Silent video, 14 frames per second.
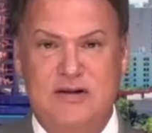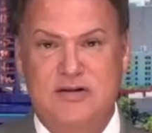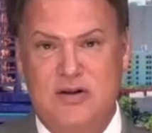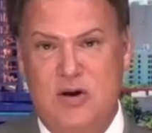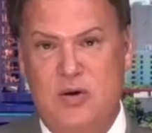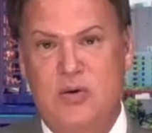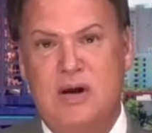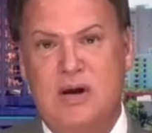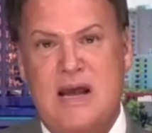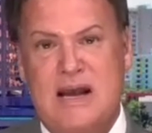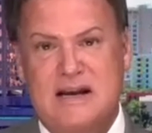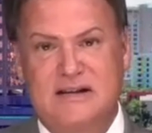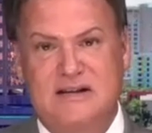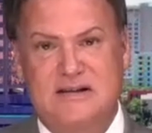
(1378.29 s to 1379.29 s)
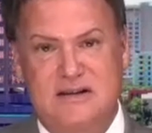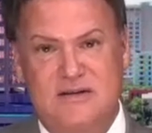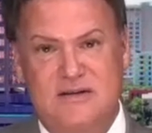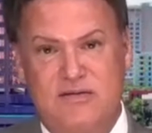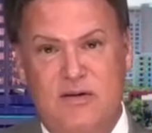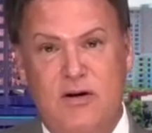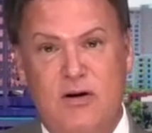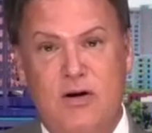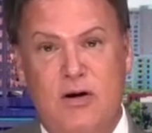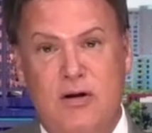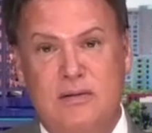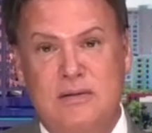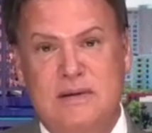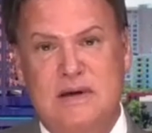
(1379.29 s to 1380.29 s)
So it gets a
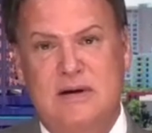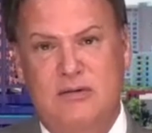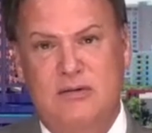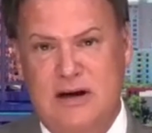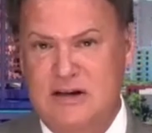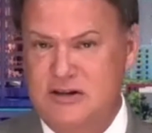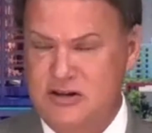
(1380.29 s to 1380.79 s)
deferral, right?